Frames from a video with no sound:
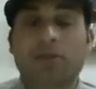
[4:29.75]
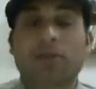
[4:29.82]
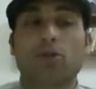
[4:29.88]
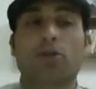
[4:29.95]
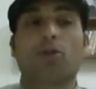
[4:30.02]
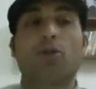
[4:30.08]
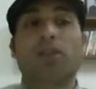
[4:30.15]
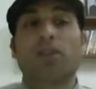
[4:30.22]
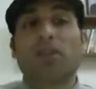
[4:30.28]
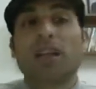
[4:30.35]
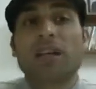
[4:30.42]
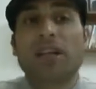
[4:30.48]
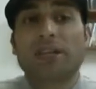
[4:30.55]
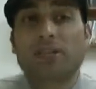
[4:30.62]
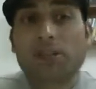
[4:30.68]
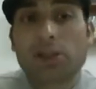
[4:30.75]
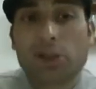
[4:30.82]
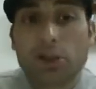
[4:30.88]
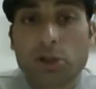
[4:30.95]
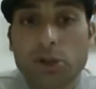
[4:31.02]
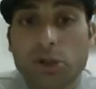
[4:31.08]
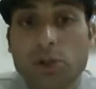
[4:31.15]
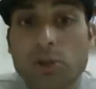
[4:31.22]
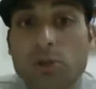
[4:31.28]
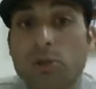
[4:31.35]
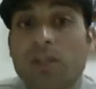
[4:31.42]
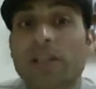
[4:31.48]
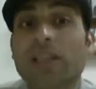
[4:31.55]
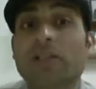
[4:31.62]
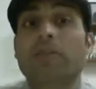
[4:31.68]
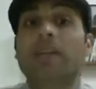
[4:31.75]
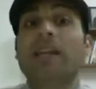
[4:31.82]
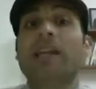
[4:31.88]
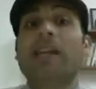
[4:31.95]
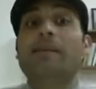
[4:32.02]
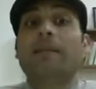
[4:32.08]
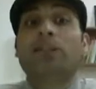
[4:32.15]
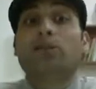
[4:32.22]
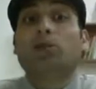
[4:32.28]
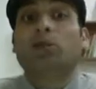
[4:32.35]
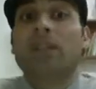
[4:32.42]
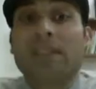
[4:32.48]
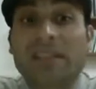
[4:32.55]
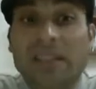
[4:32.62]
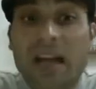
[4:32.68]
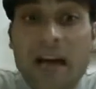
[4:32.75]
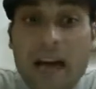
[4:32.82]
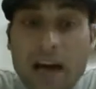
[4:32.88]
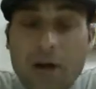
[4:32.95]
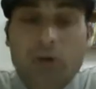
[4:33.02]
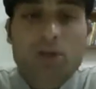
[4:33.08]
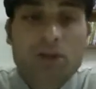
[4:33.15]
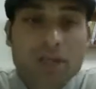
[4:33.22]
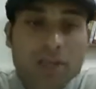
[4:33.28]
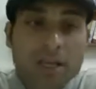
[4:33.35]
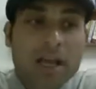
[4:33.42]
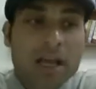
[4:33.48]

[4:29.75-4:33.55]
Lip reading: So with 300 GODs, you will not be able to rent a house.